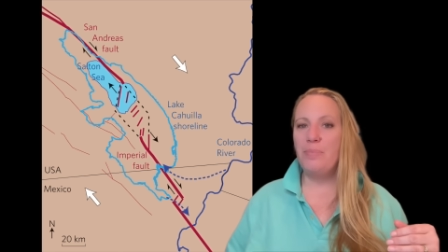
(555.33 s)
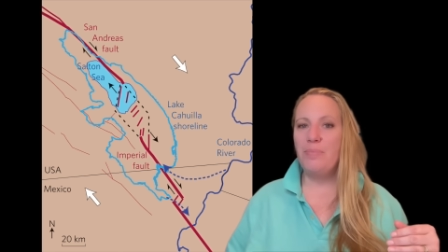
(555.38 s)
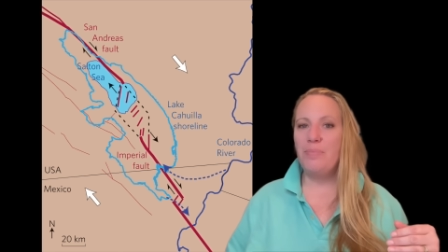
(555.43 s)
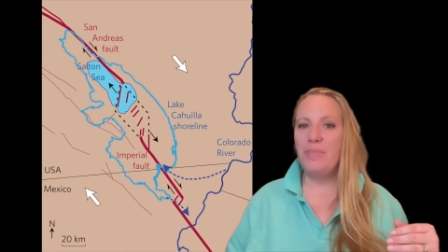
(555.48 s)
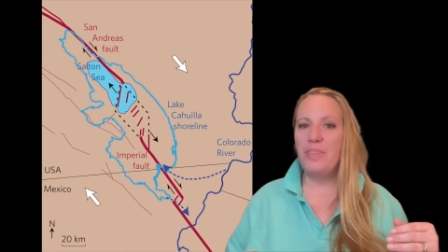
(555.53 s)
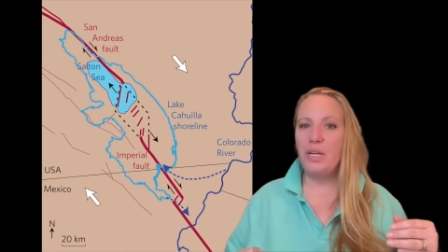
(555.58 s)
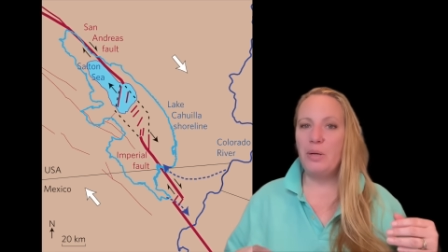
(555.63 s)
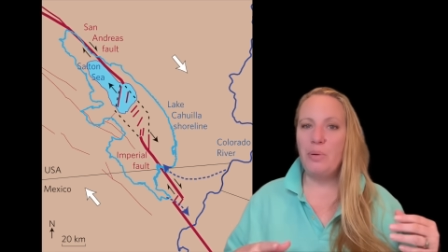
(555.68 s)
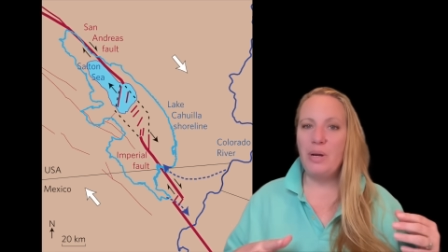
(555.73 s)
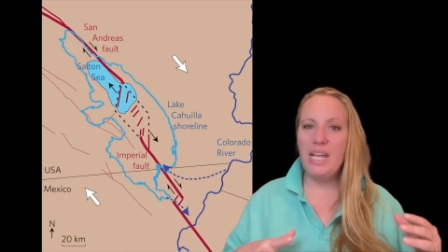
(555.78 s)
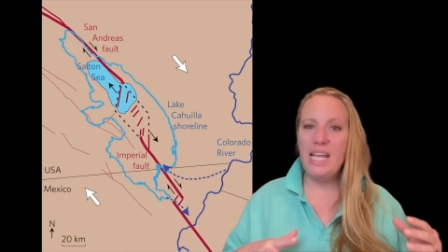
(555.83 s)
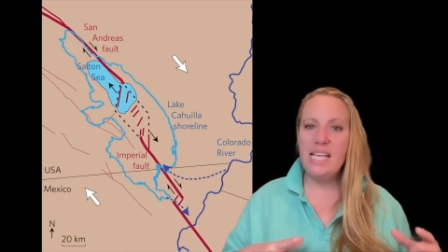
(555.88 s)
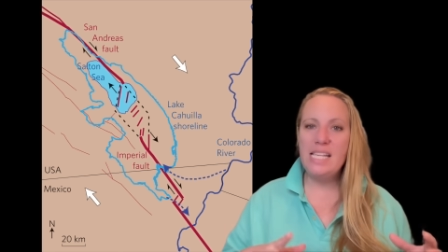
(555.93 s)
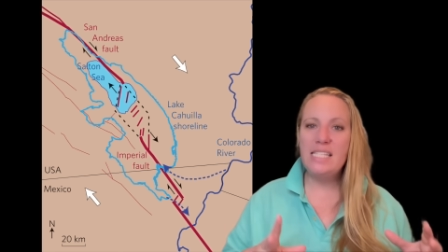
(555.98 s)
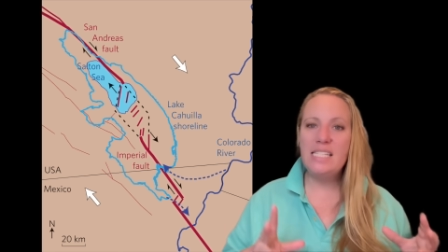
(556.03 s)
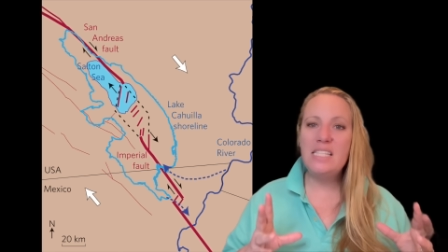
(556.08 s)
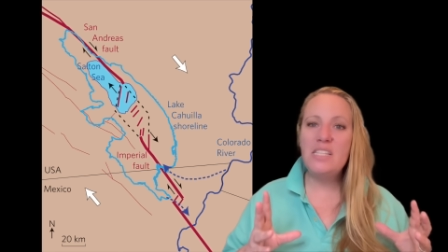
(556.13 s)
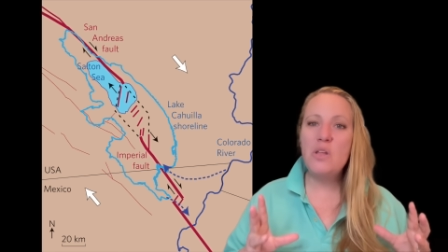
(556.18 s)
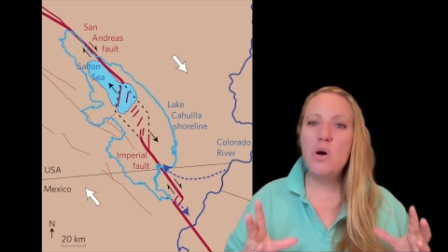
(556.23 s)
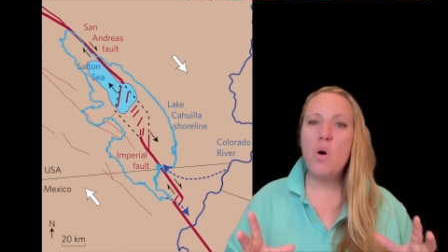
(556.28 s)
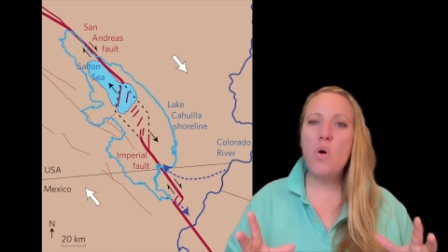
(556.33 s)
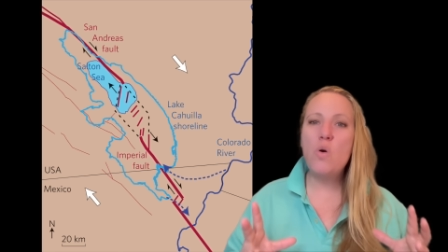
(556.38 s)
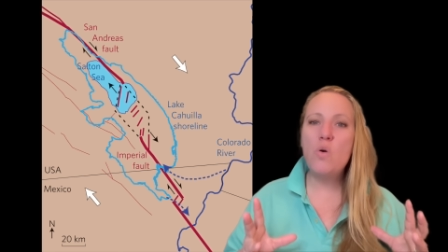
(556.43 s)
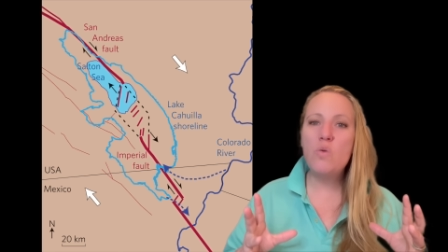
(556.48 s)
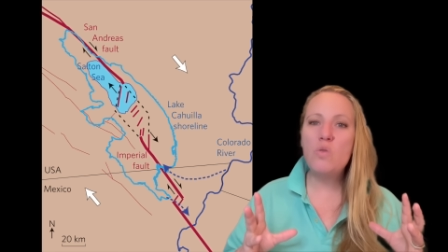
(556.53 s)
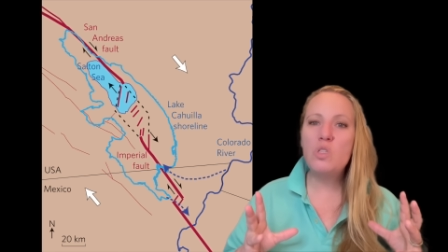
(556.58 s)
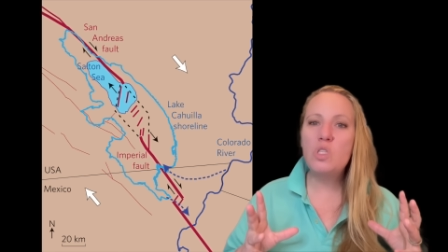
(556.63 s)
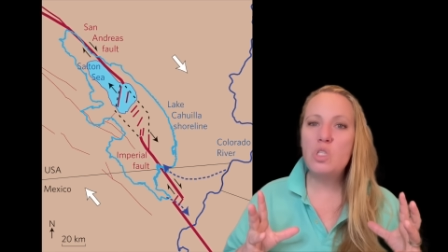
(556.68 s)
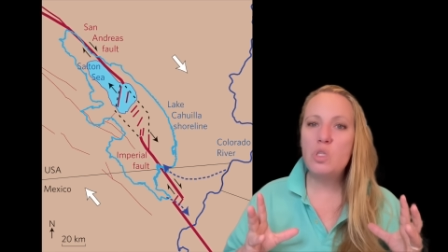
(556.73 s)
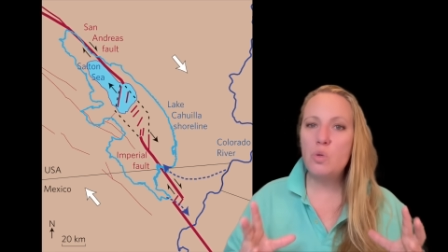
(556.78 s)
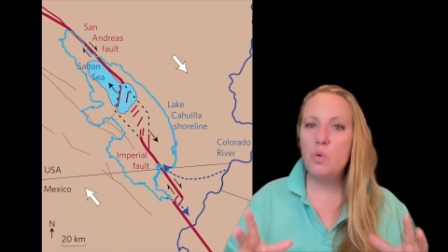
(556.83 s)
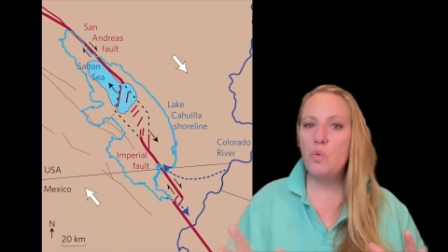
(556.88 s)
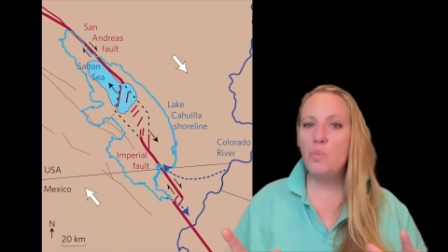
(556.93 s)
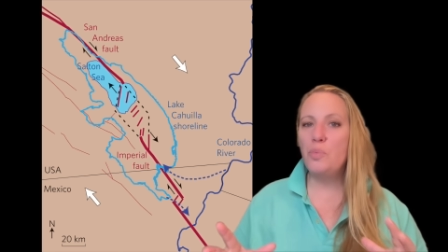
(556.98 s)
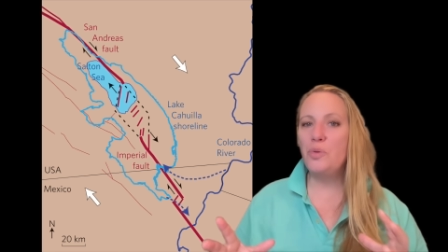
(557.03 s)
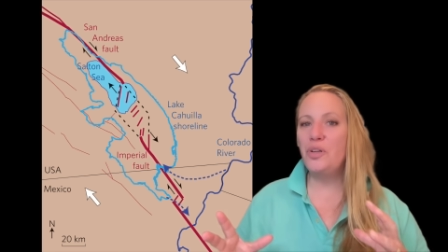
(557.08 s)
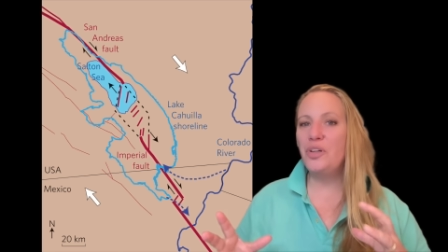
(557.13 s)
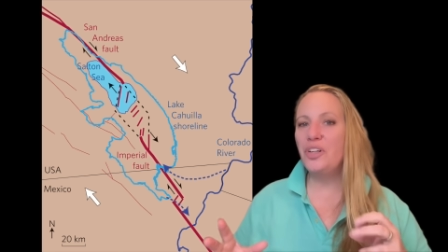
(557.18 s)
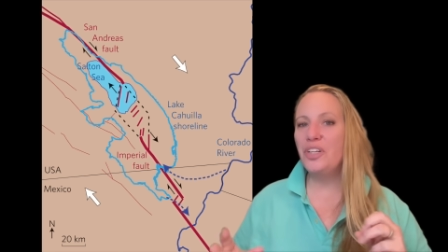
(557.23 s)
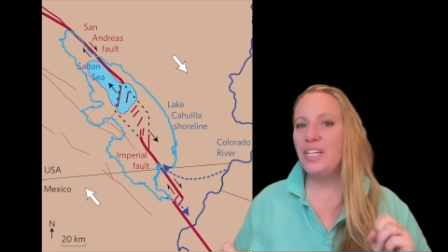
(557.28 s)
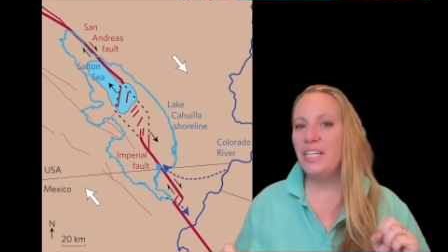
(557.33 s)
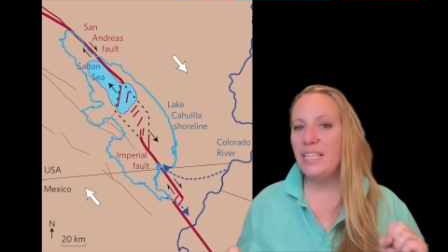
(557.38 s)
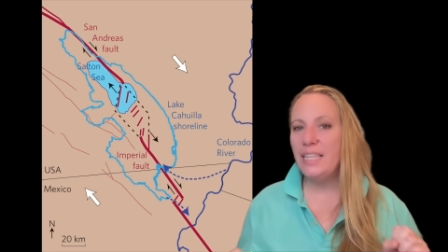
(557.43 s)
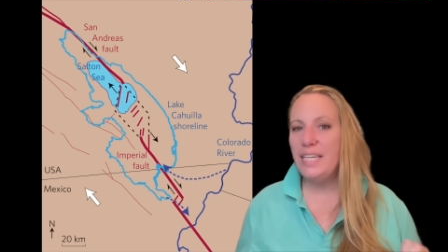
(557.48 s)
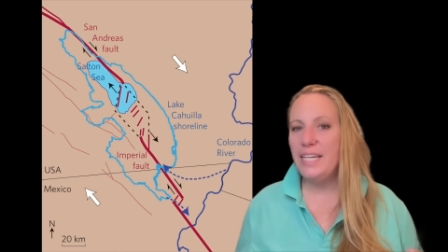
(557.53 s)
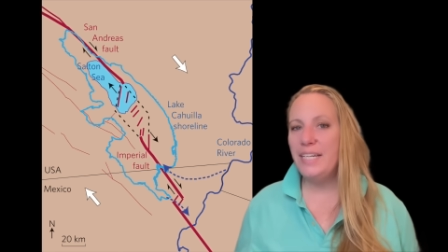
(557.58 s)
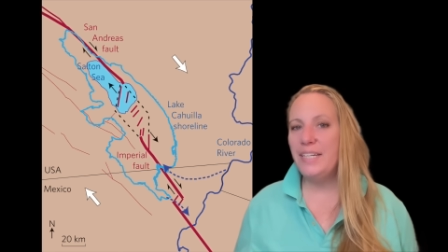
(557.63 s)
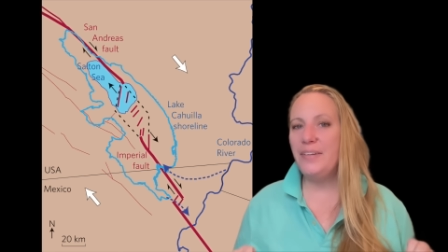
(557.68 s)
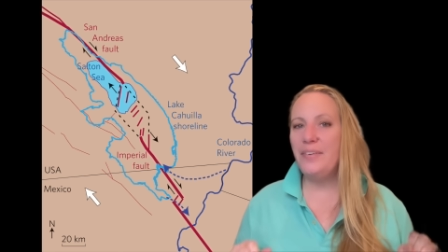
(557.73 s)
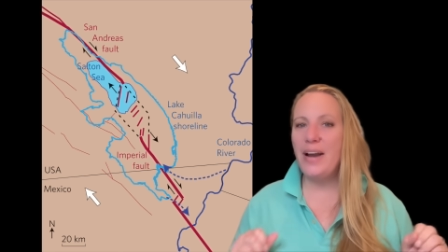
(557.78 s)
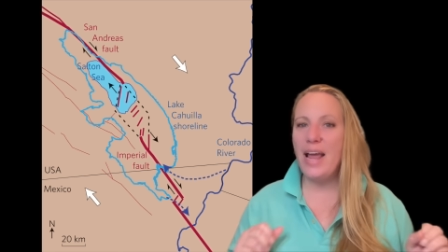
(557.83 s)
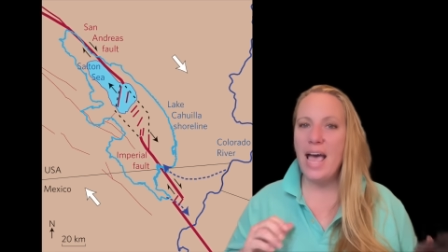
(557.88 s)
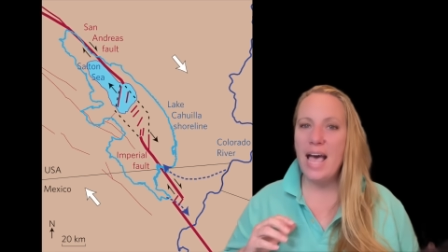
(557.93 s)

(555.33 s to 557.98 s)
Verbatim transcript: there is no super clear